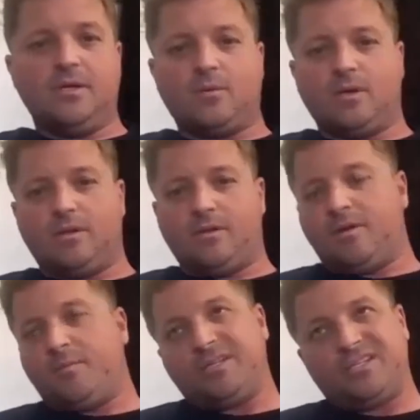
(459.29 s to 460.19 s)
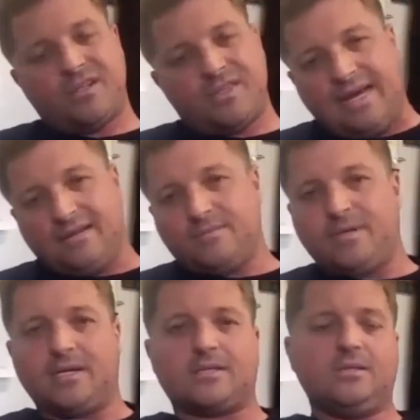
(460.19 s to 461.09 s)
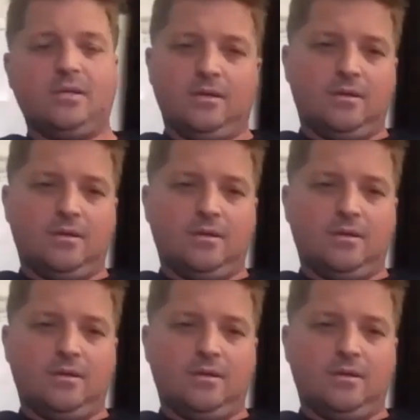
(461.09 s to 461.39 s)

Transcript: Whether their budget's $1,000